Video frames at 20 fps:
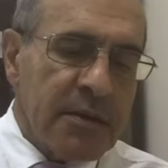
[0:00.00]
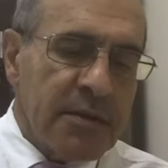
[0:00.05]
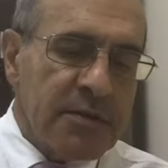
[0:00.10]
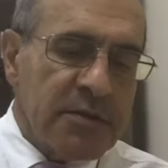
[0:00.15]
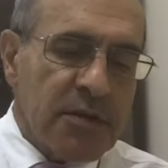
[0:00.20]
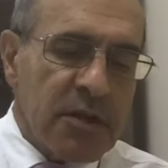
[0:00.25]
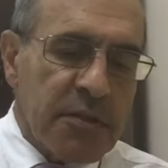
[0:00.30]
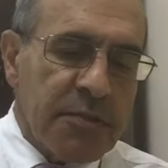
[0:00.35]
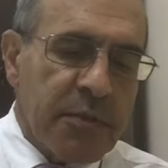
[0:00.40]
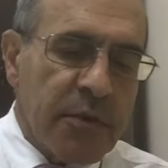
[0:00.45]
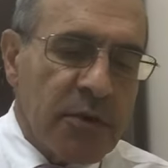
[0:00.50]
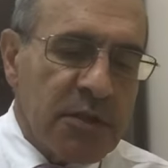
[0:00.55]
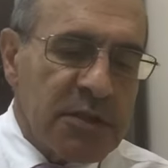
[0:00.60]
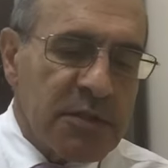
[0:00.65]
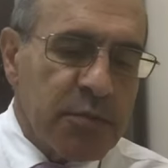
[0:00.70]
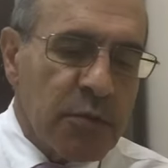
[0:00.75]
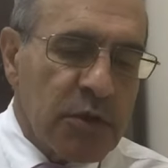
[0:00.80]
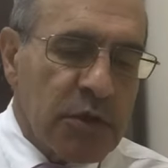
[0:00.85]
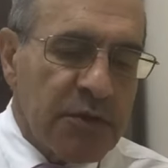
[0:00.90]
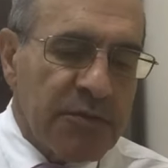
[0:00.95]
So the
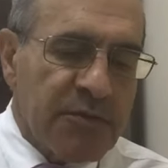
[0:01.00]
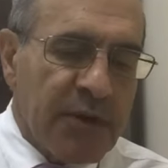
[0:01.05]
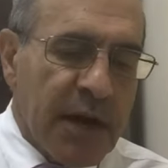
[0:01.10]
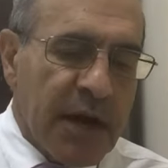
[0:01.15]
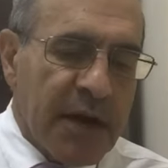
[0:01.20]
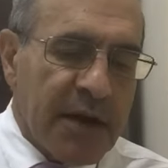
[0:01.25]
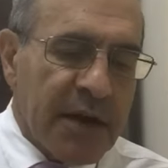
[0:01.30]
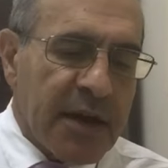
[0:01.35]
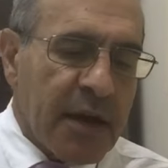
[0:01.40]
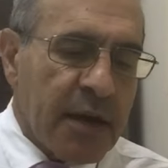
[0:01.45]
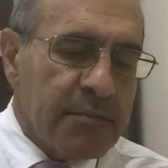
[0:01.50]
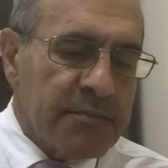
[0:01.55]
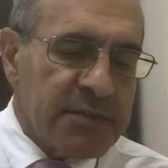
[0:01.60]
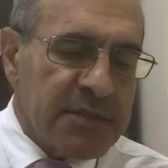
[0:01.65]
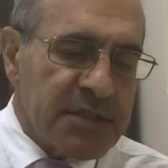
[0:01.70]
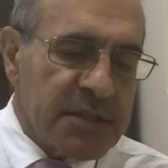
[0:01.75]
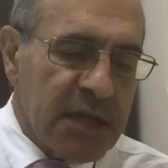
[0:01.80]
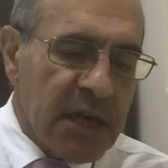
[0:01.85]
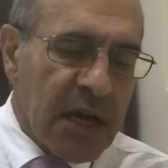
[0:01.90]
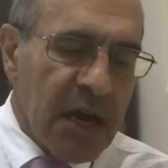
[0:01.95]
post modifier
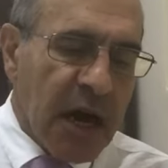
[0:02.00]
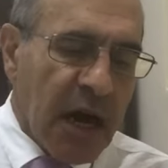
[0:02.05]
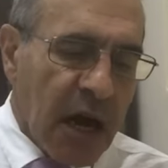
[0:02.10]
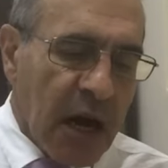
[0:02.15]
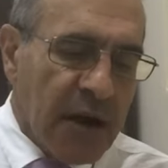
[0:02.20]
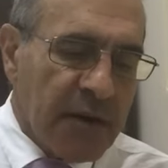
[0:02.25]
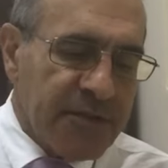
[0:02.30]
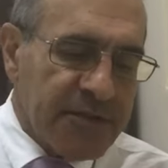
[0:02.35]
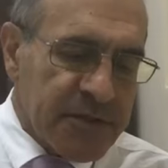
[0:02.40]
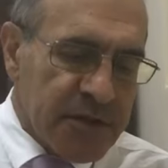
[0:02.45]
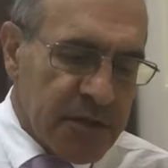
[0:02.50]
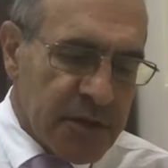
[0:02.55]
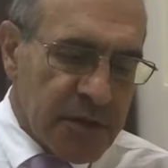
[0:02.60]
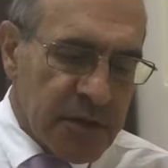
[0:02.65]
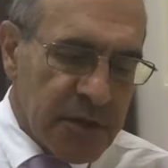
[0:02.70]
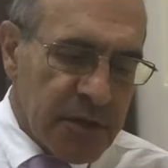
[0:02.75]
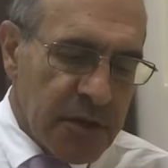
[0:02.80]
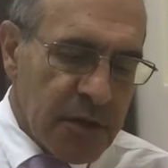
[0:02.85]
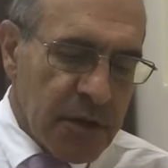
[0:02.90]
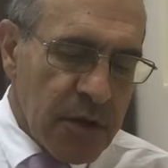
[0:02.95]
comes
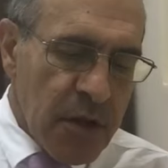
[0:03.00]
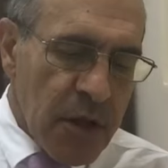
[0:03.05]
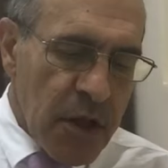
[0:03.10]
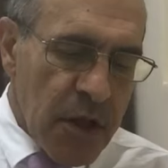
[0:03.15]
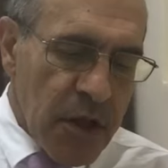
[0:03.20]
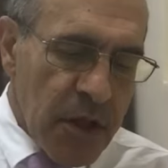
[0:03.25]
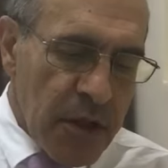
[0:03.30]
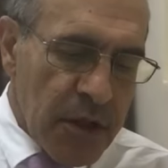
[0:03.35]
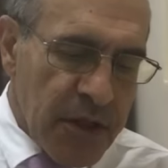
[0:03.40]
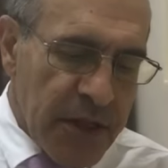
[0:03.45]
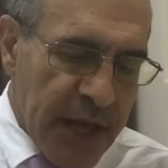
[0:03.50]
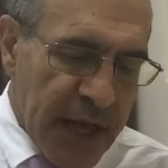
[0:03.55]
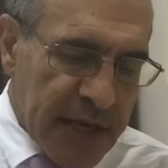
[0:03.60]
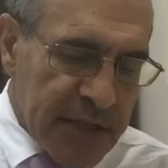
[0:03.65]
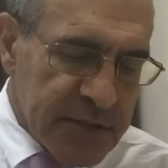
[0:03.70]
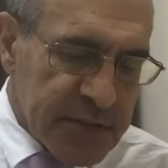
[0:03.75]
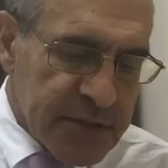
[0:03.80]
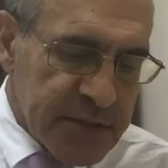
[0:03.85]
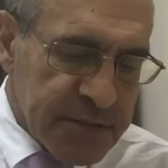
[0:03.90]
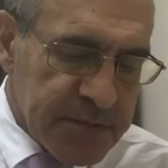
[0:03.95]
after
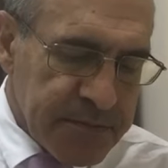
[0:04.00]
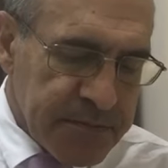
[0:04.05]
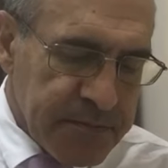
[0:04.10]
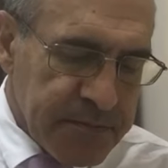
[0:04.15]
that.